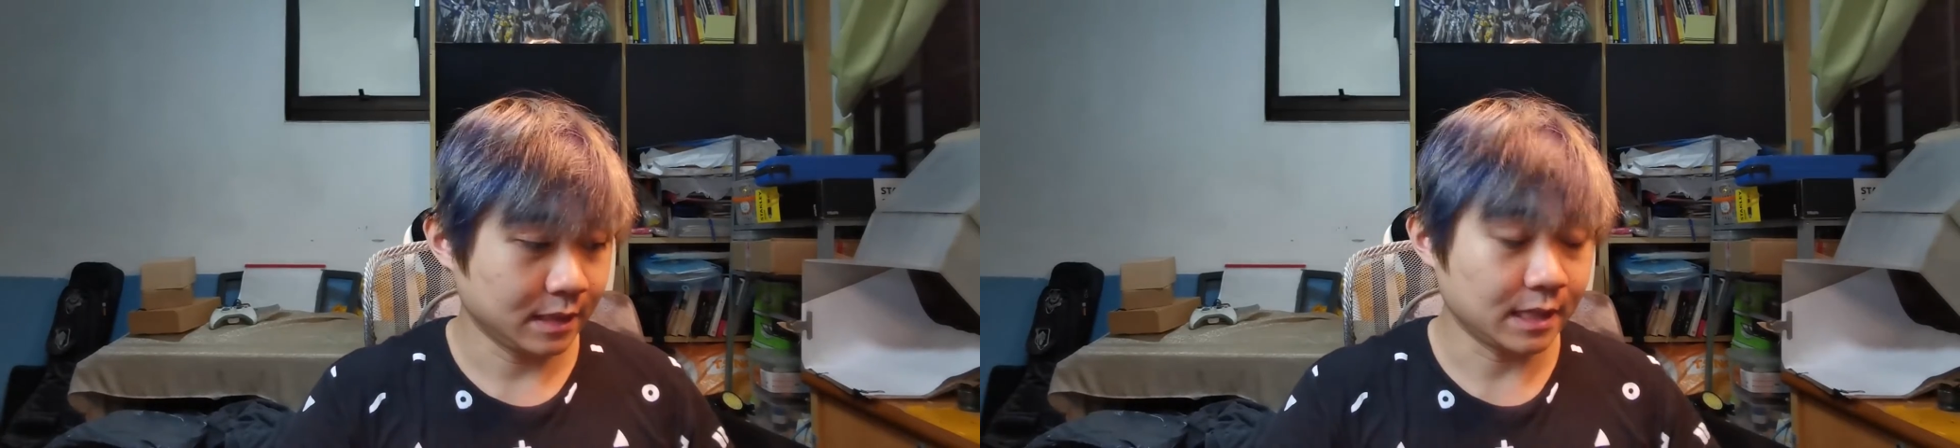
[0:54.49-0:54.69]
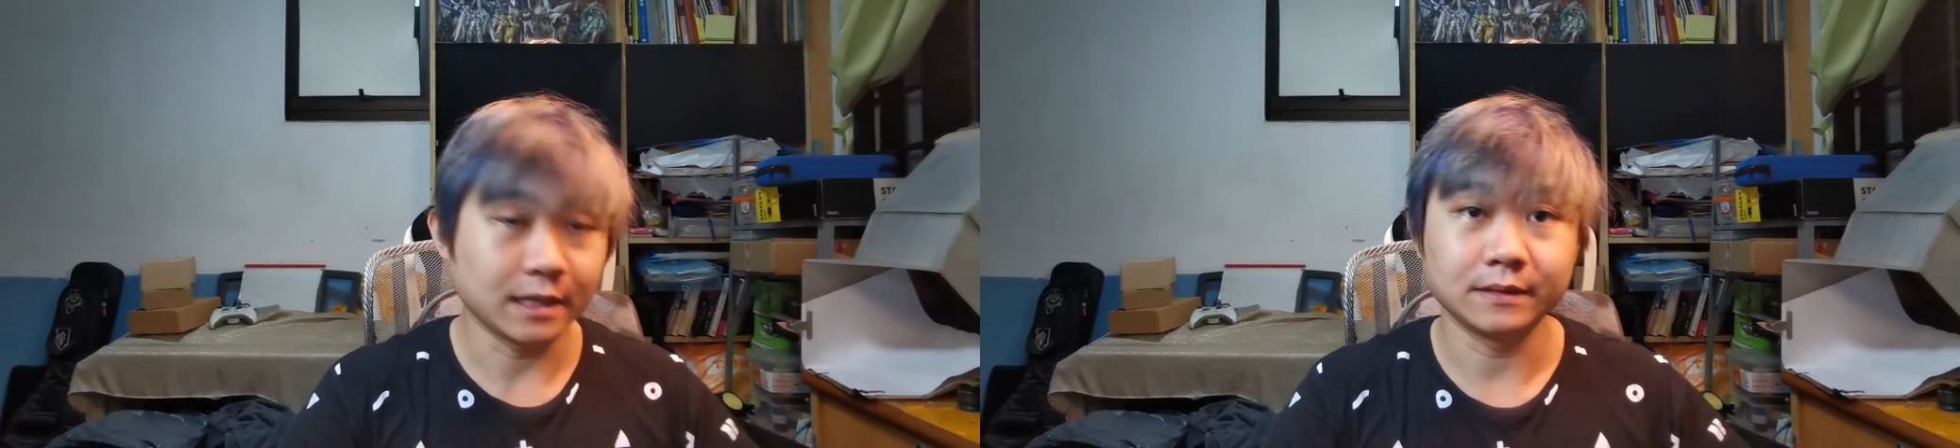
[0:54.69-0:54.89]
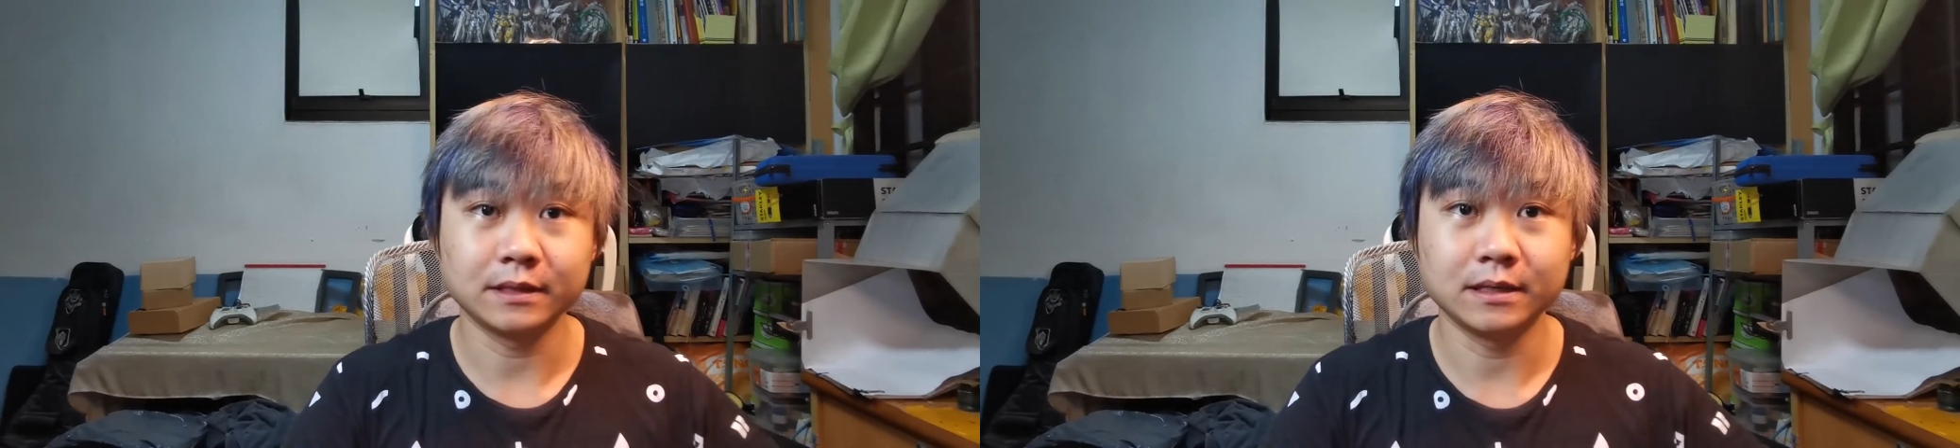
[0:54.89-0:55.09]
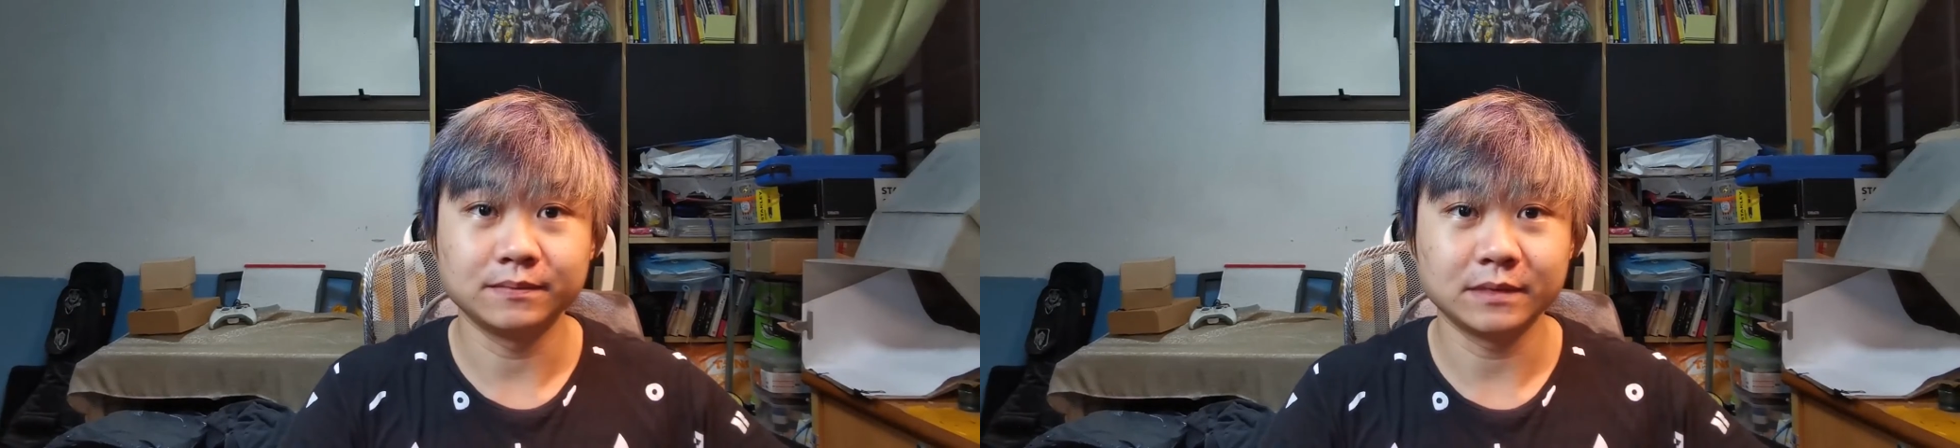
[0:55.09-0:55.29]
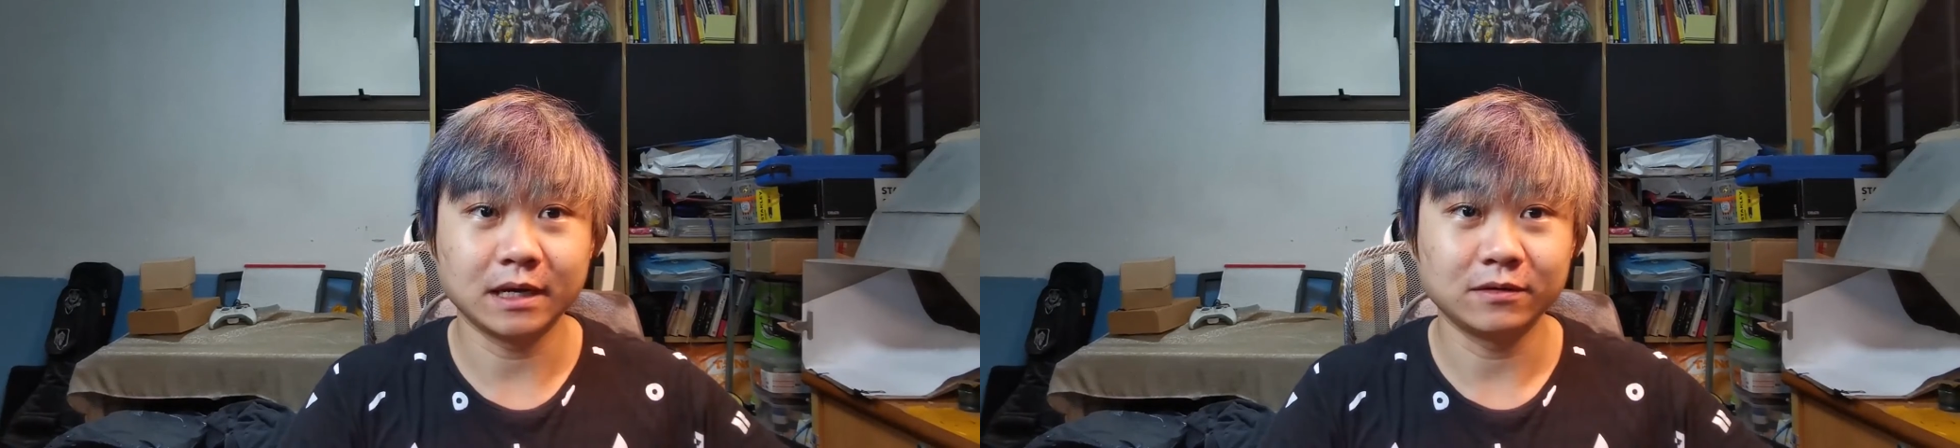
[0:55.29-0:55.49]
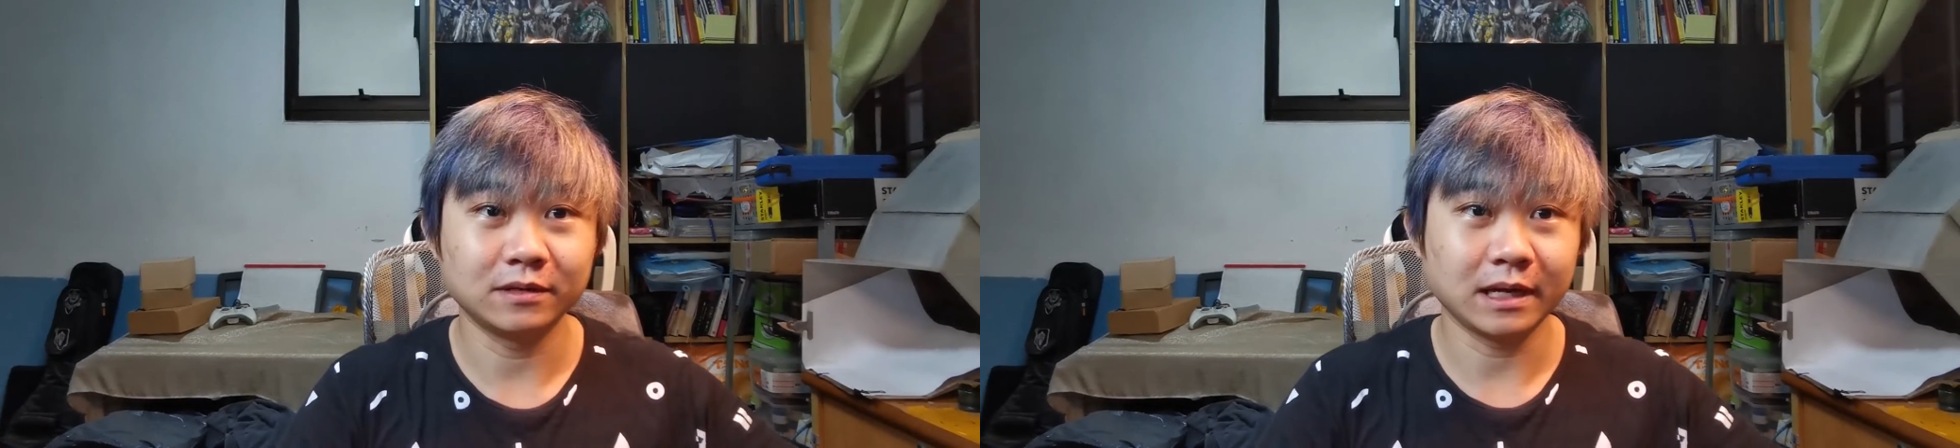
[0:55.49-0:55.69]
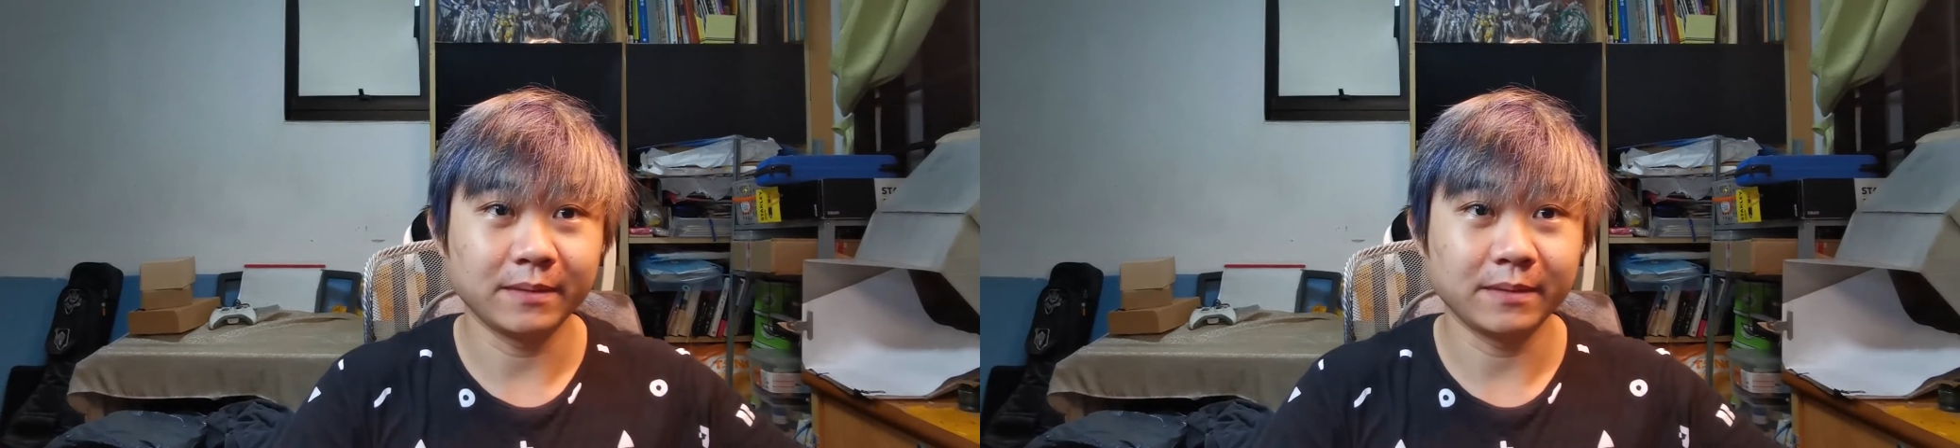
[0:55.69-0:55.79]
Yeah, now